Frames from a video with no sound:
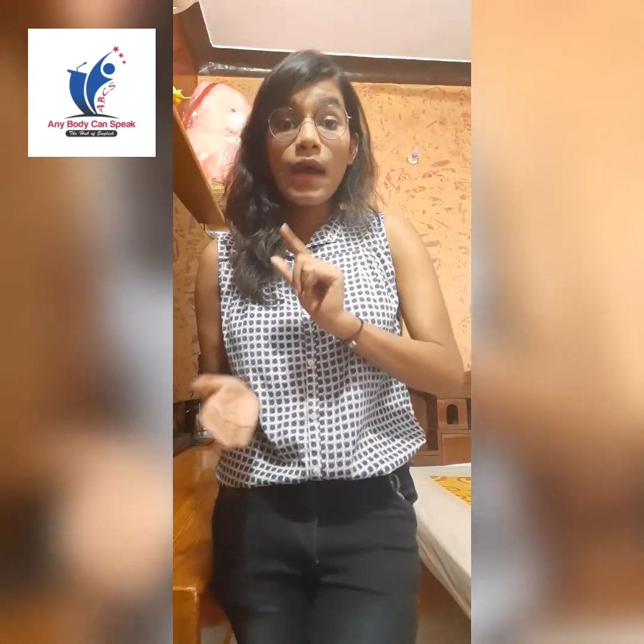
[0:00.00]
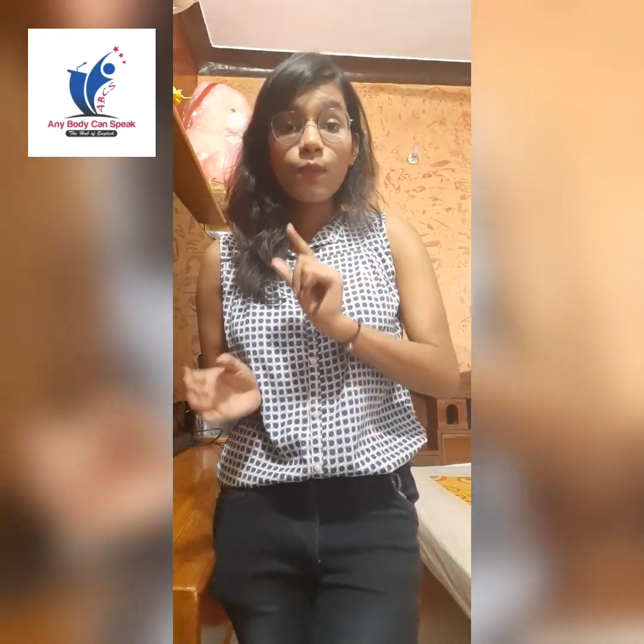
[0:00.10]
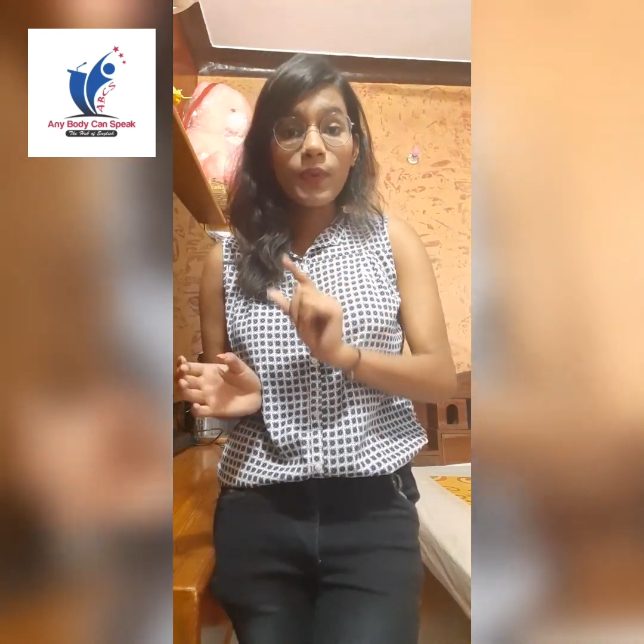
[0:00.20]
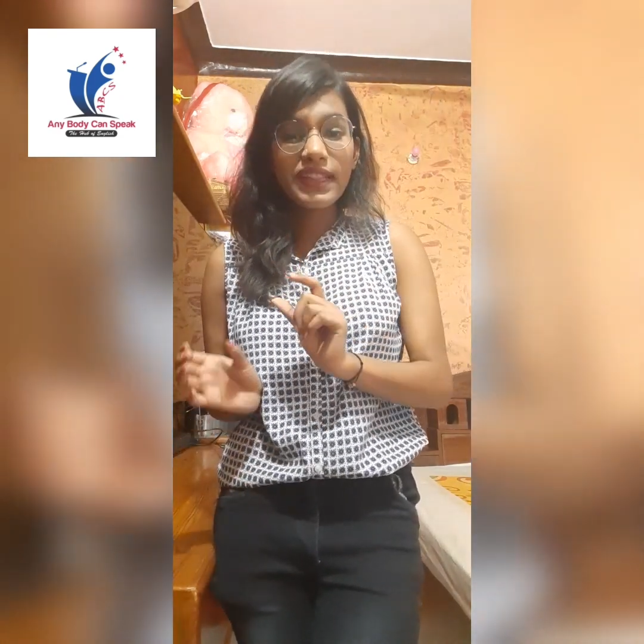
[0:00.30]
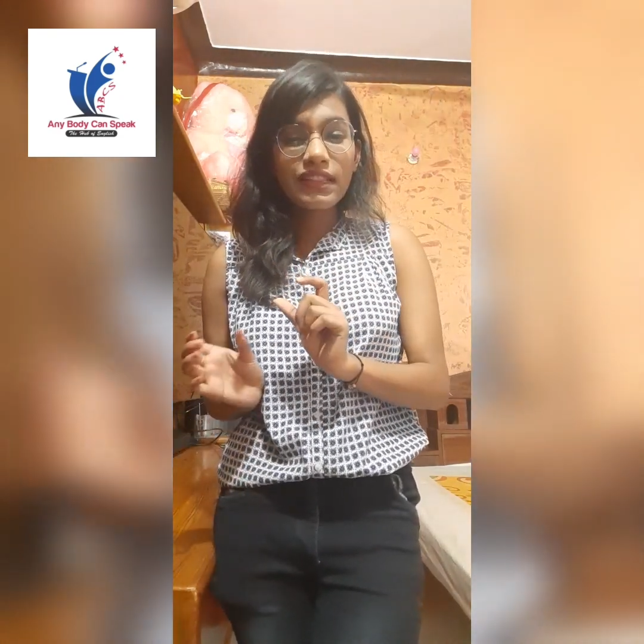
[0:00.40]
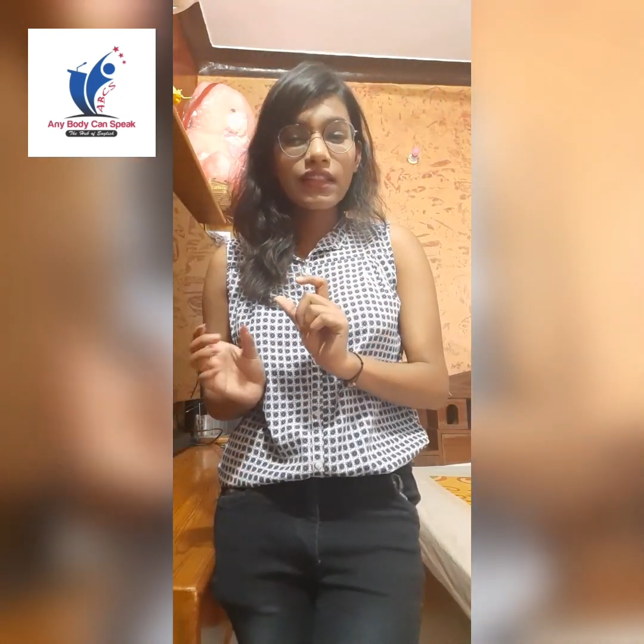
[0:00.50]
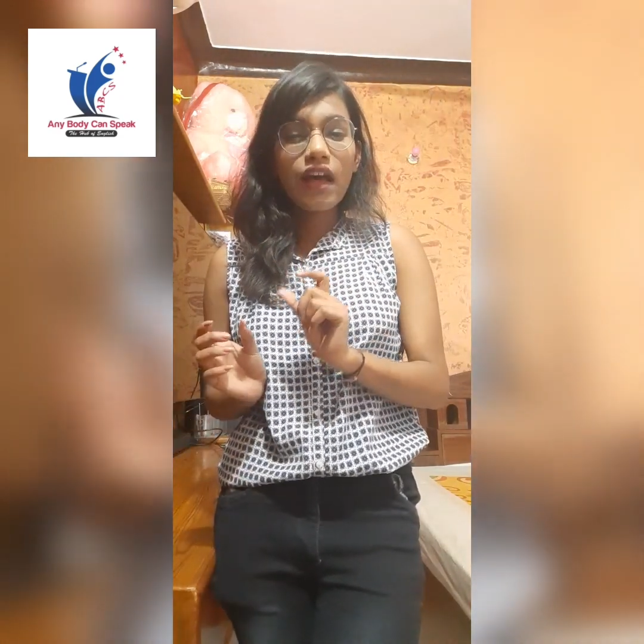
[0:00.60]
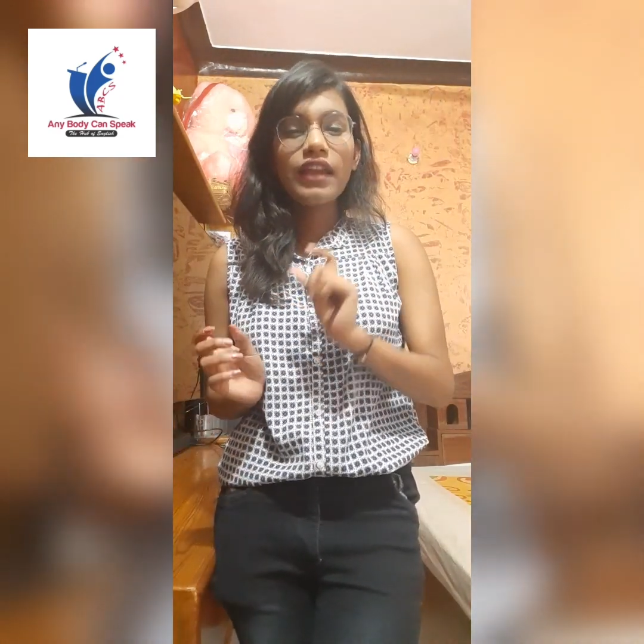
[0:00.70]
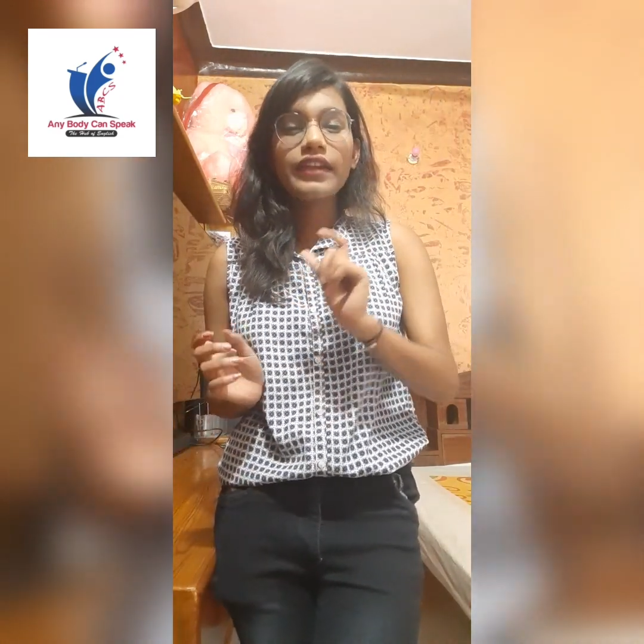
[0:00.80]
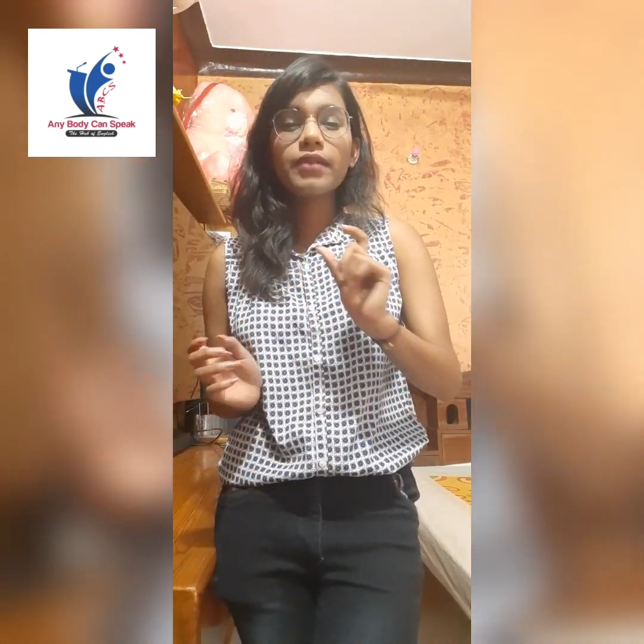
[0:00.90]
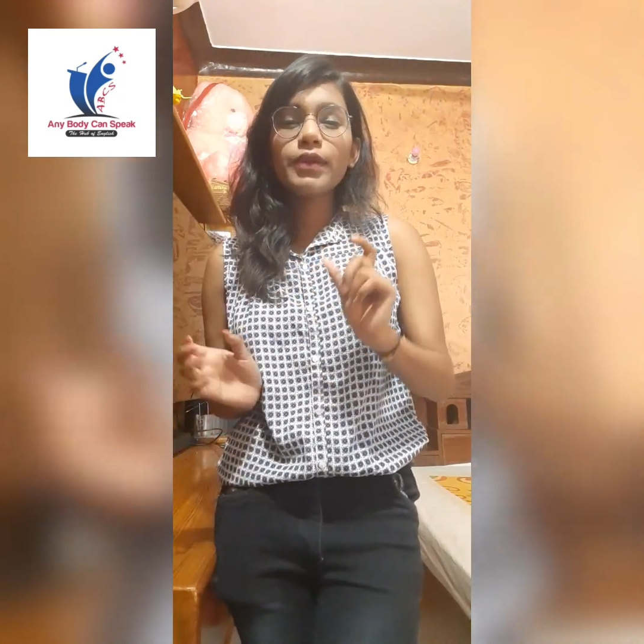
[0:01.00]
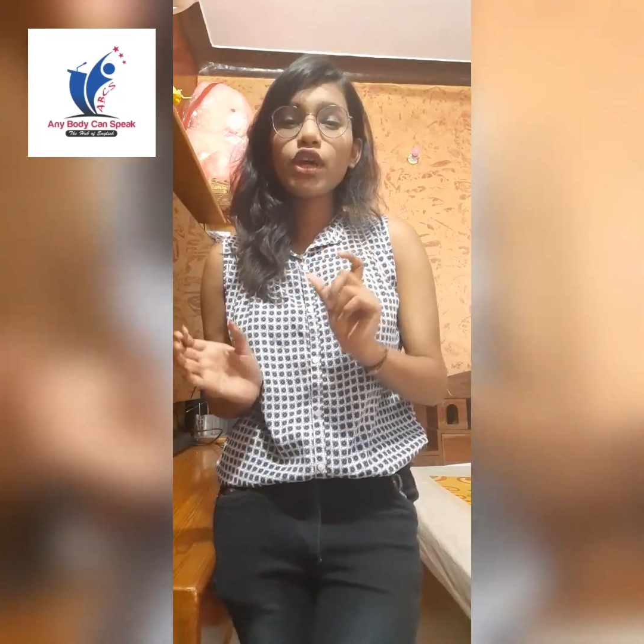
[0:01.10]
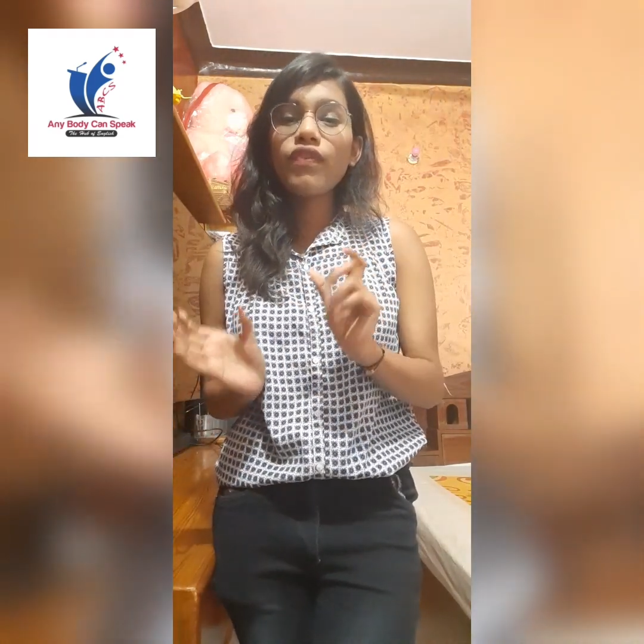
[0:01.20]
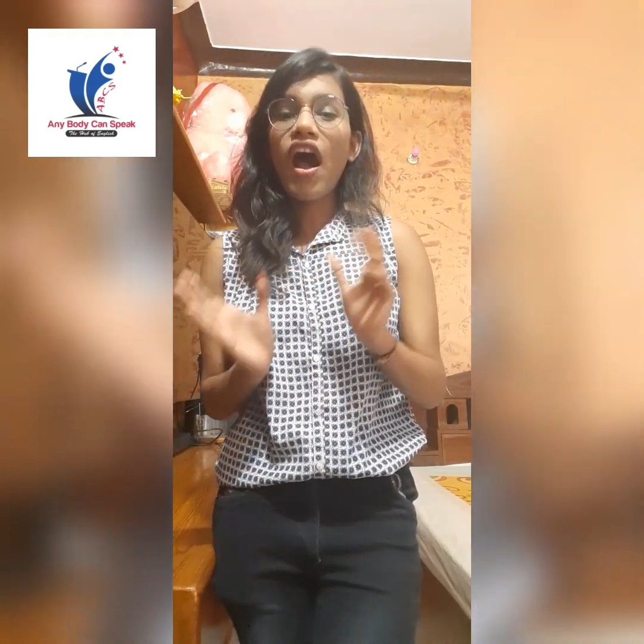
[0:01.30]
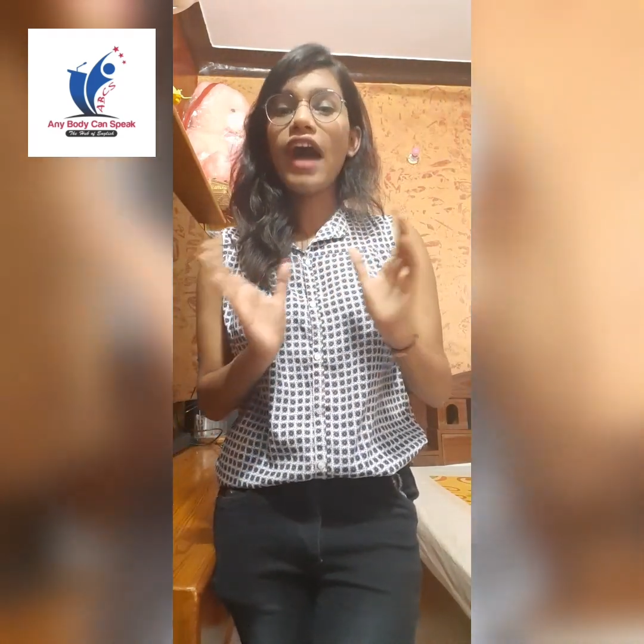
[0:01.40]
with a little bit of
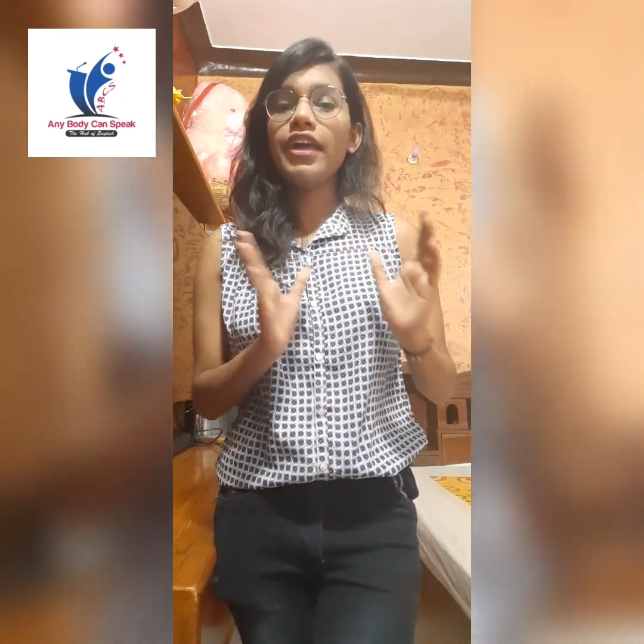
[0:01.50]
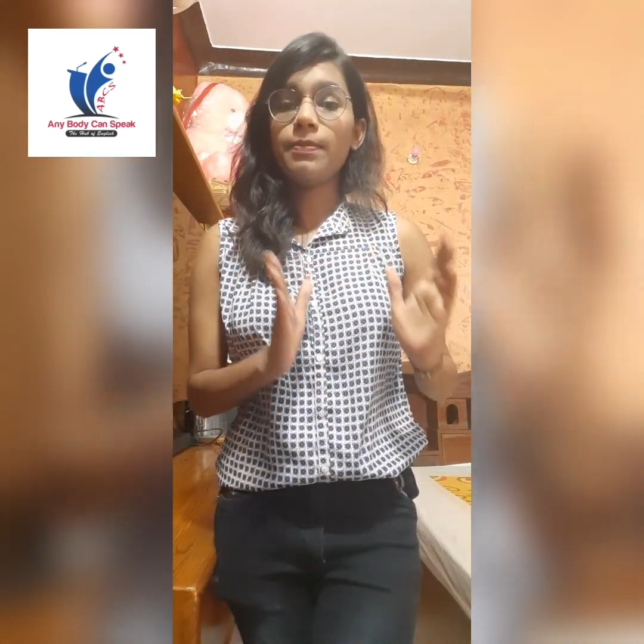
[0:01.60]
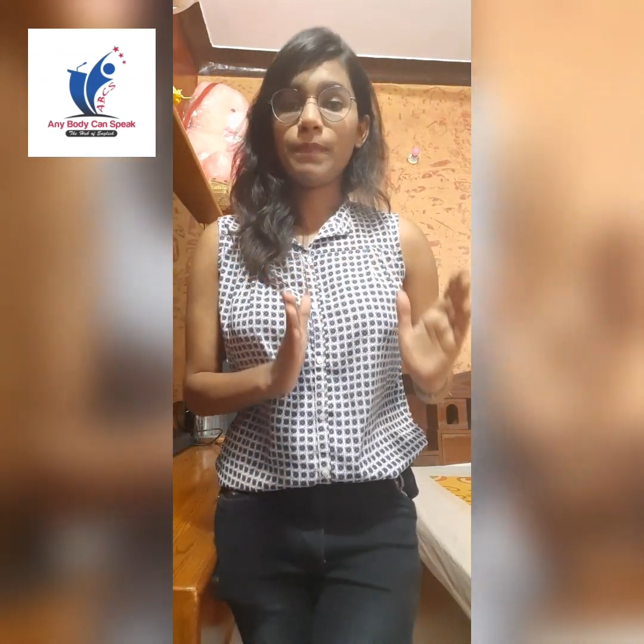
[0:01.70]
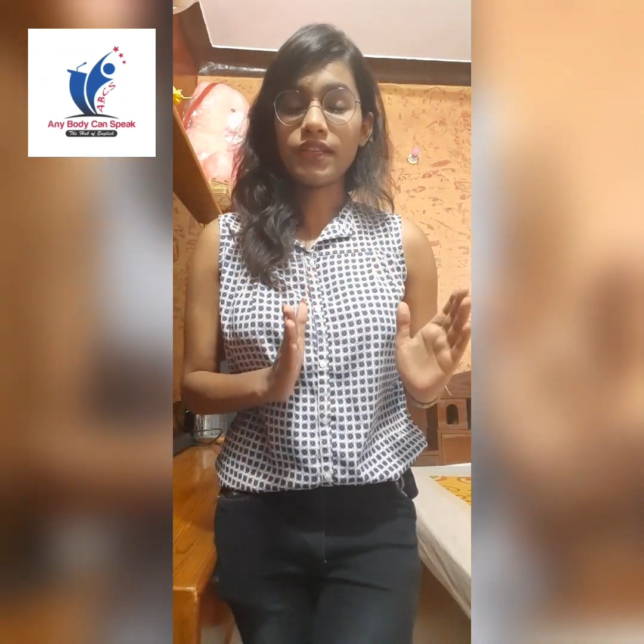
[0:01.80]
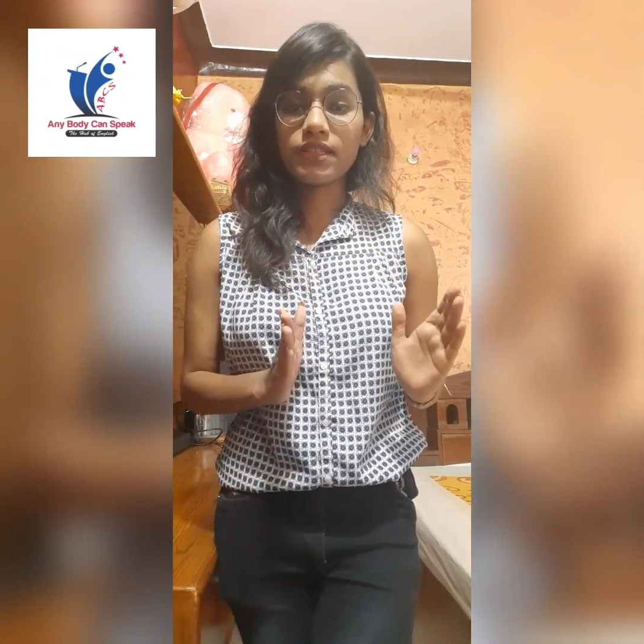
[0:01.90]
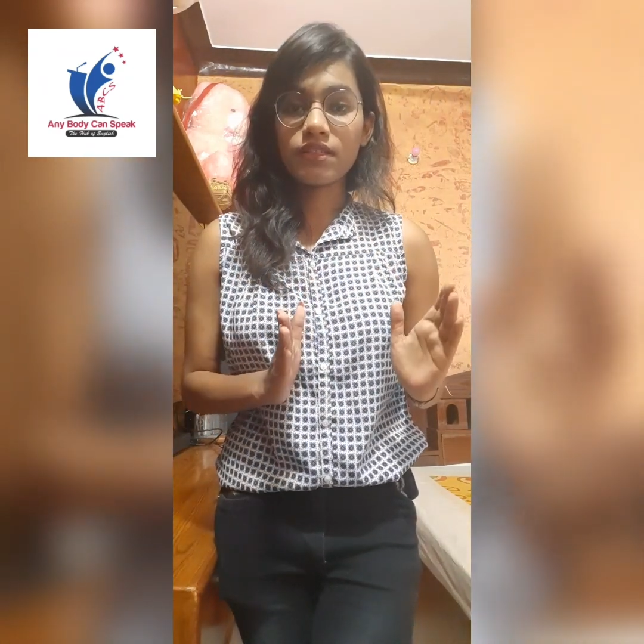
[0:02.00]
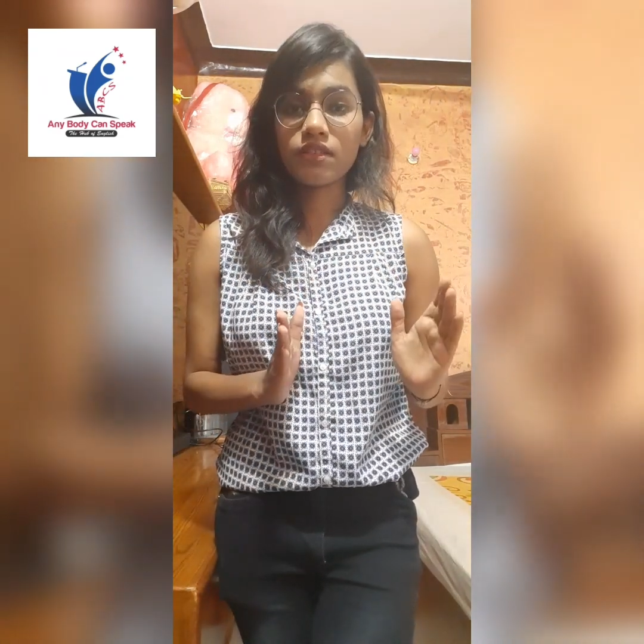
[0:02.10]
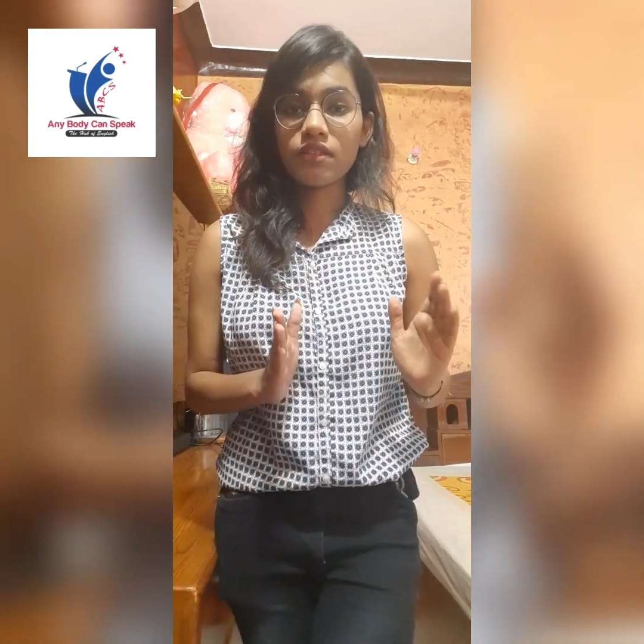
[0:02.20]
higher pace.